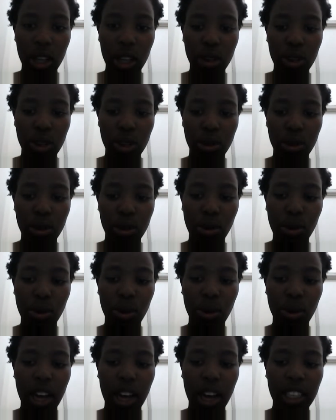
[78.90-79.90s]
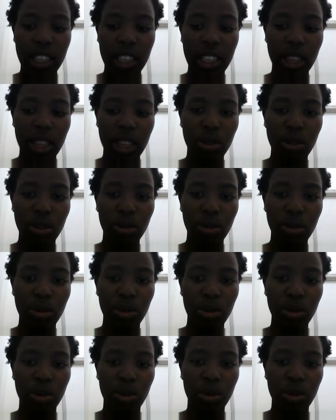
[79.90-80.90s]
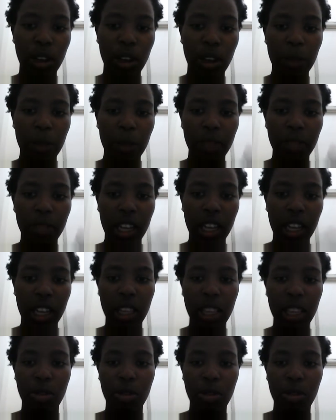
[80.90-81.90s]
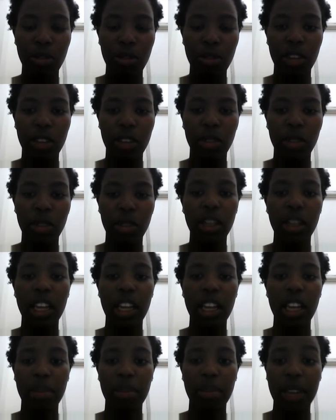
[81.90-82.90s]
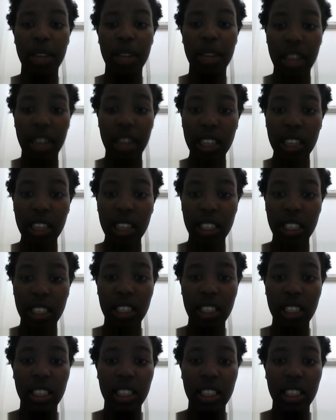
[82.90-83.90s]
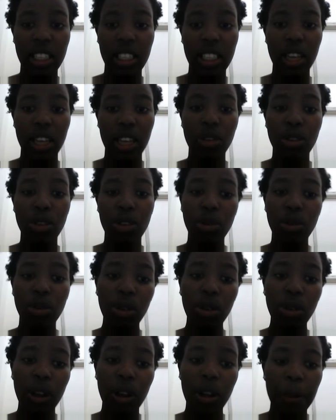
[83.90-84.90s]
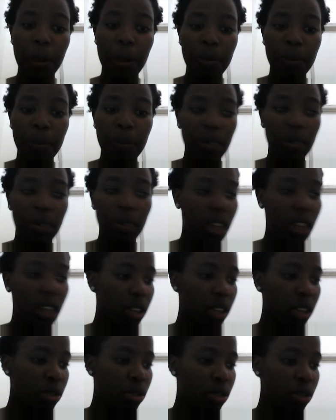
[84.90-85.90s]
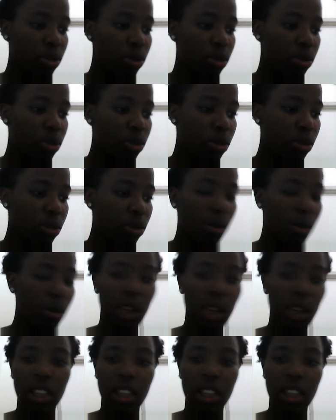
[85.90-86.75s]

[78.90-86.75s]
So I tend to cut them off really quickly and be direct and just say no. And so